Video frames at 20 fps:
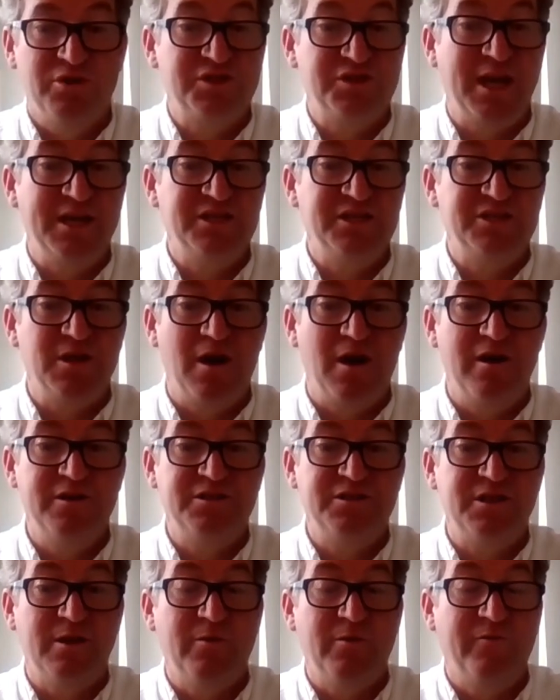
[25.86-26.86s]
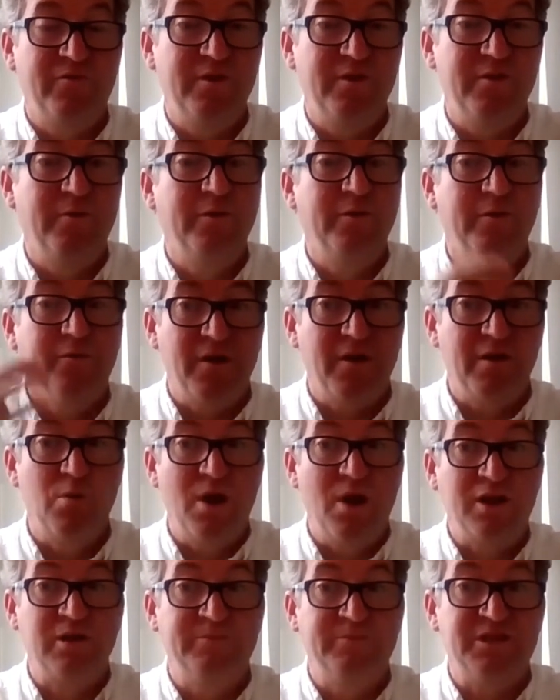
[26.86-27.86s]
just getting started. You're very
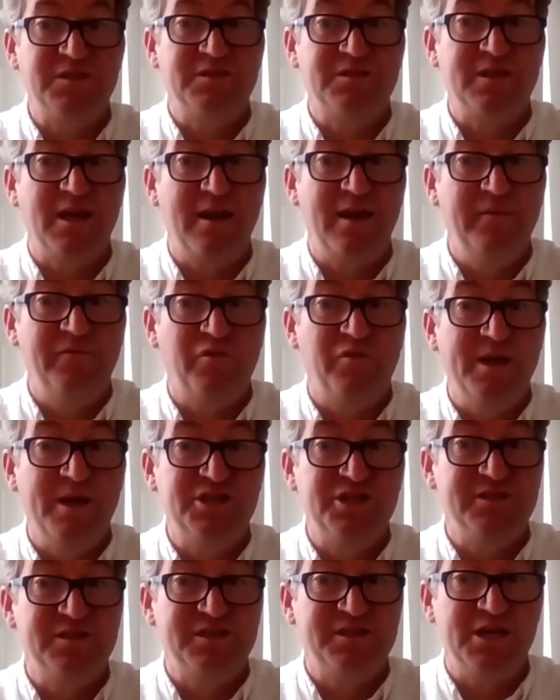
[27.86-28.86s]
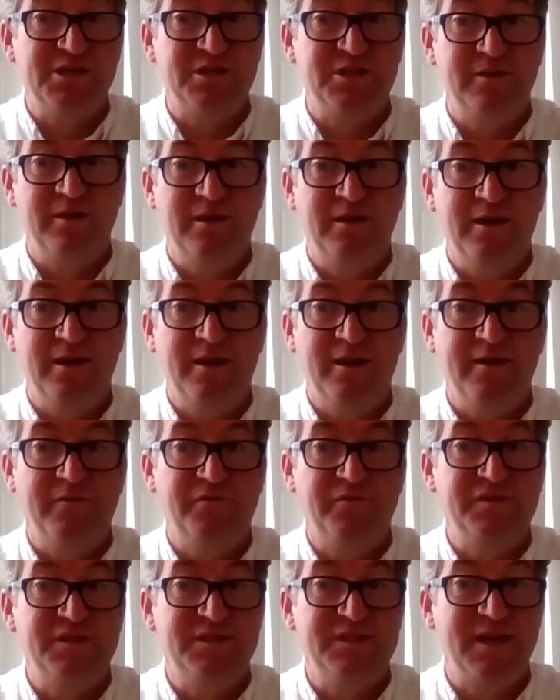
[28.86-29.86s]
welcome. This is Information Session
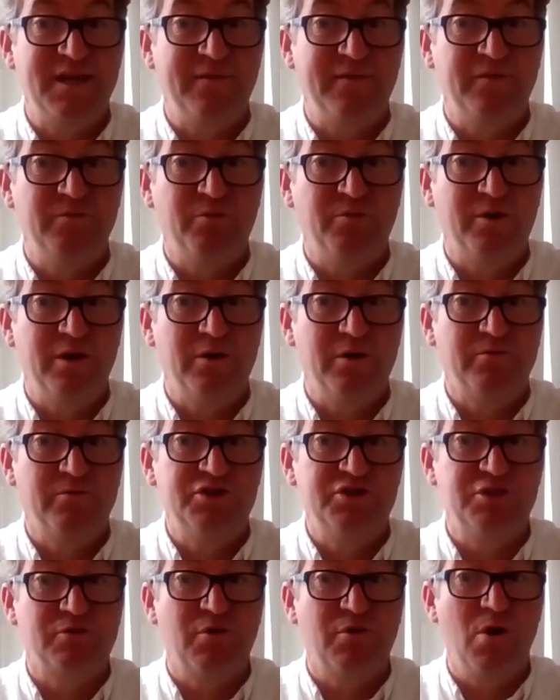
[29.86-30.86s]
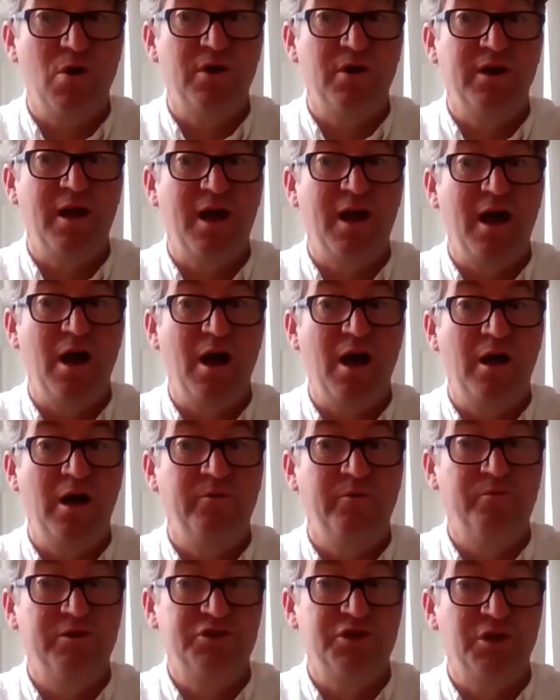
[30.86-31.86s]
57. We're here with Richard Grogan
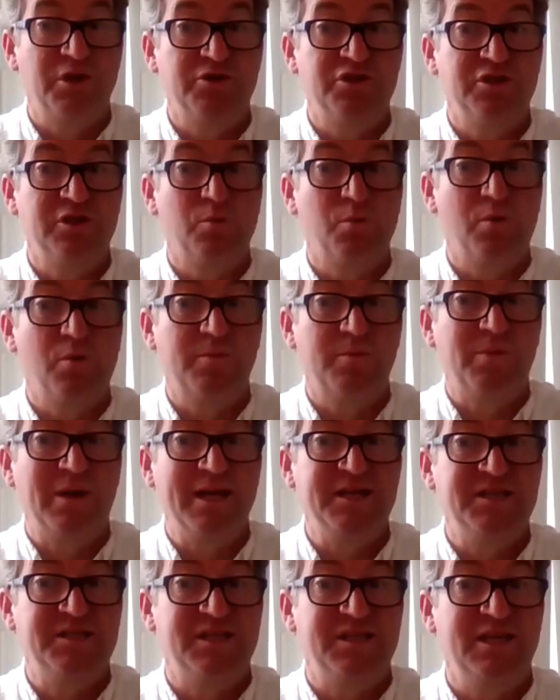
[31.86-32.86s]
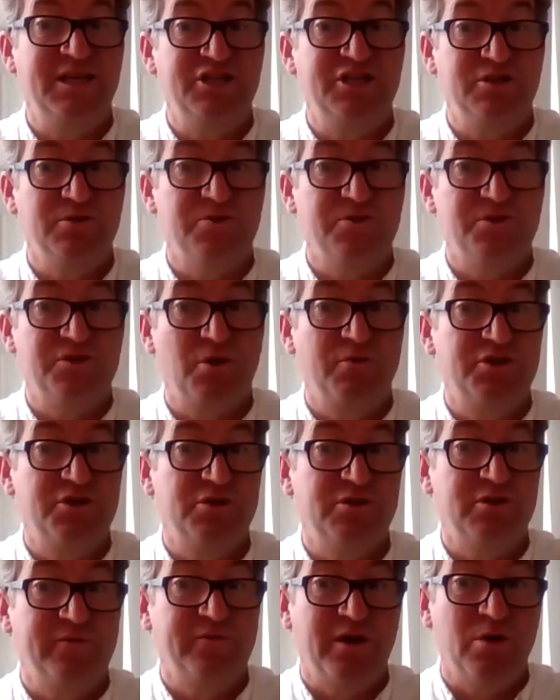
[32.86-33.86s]
on return to the workplace issues. So,
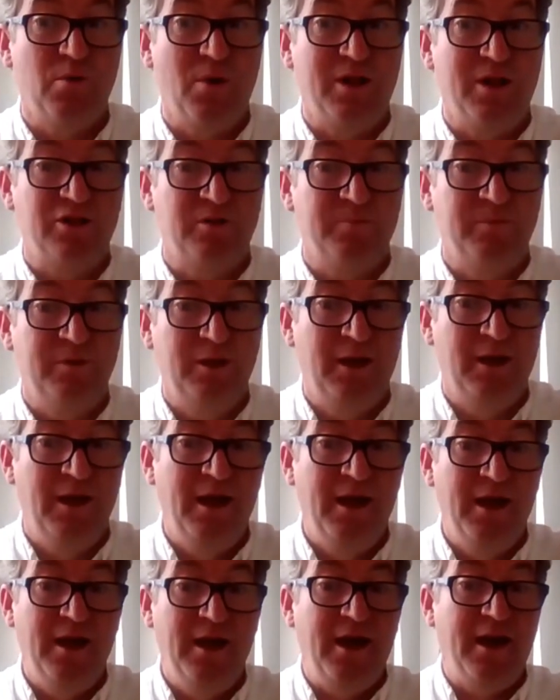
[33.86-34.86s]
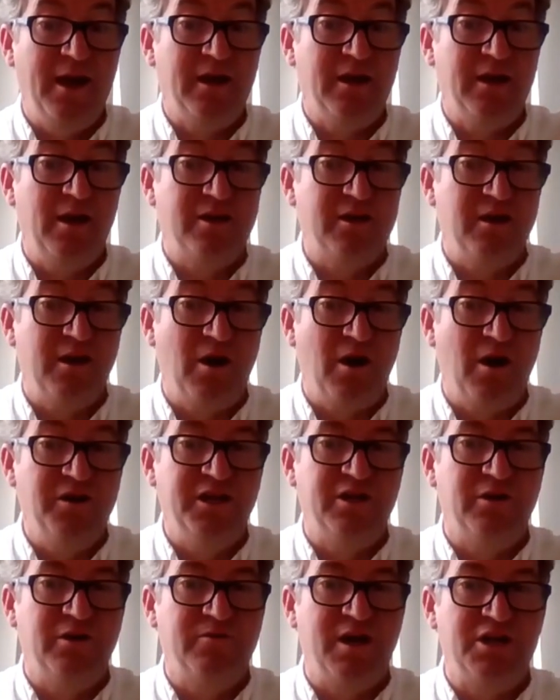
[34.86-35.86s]
Richard, you're very welcome. A
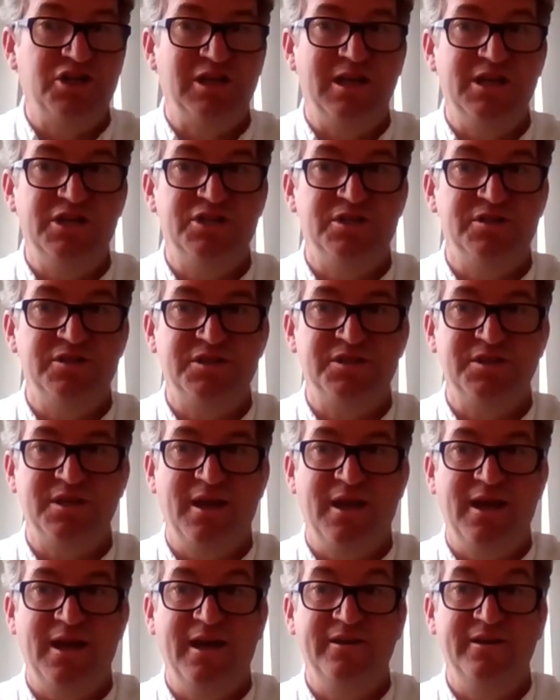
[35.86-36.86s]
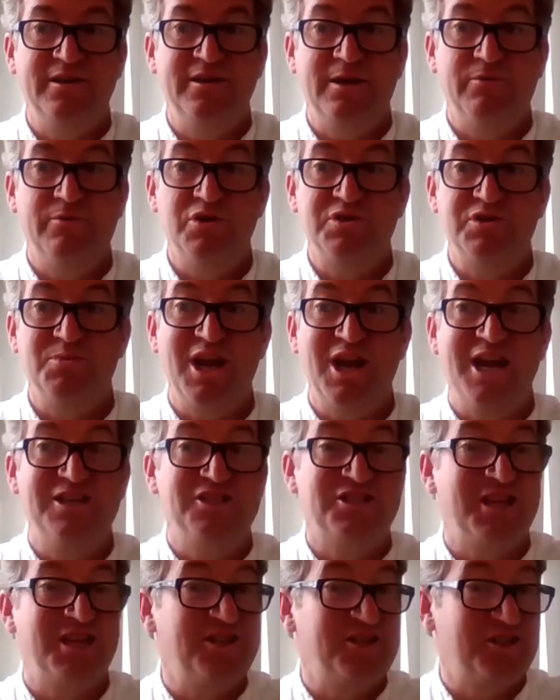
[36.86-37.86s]
hearty congratulations. And Rosemary
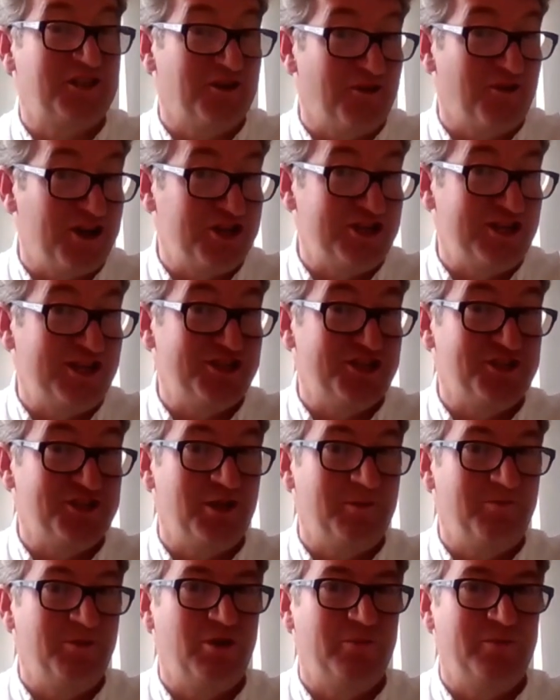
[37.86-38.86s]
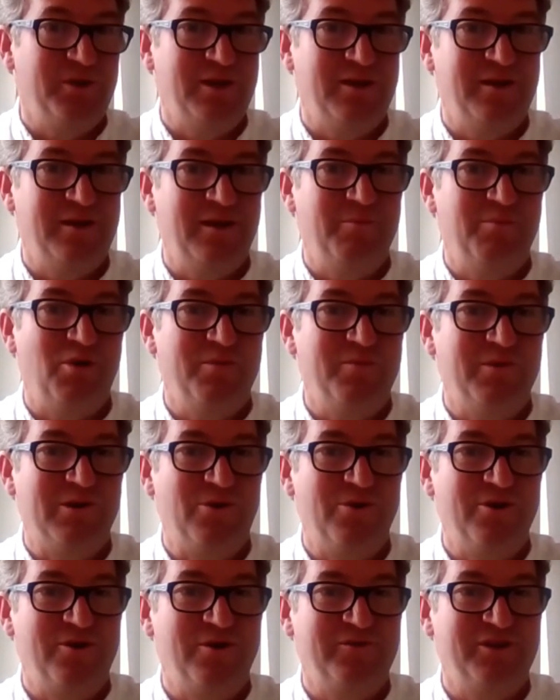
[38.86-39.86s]
Hayden says congratulations on becoming Employment
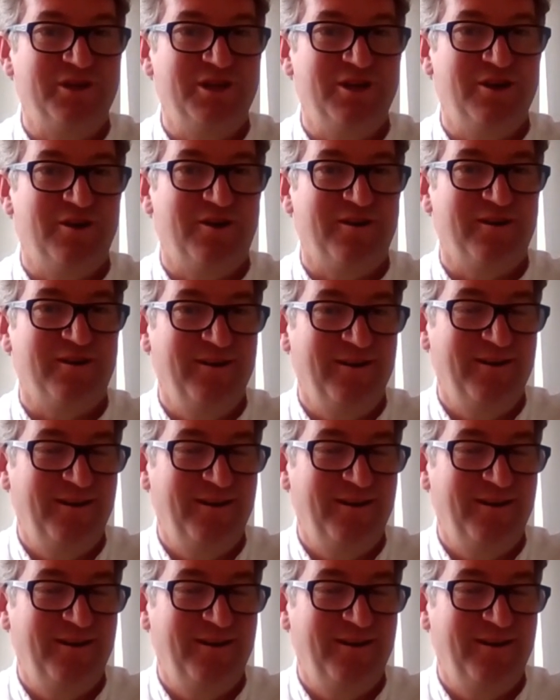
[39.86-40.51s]
Lawyer of the Year